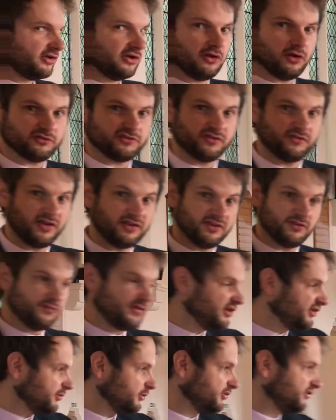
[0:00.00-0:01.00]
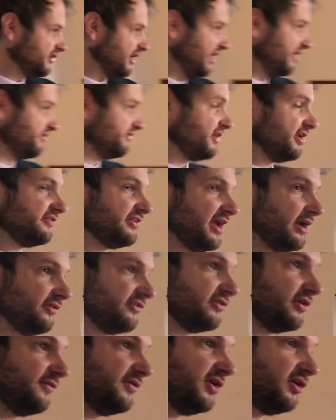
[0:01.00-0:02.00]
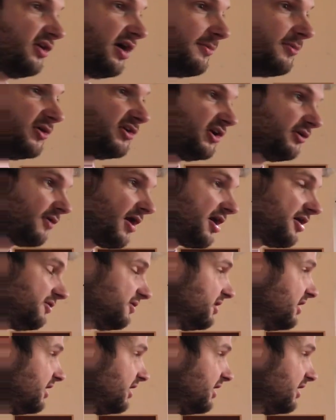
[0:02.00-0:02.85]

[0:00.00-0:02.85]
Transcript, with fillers: lots of individual chairs set out. So if you come on your own,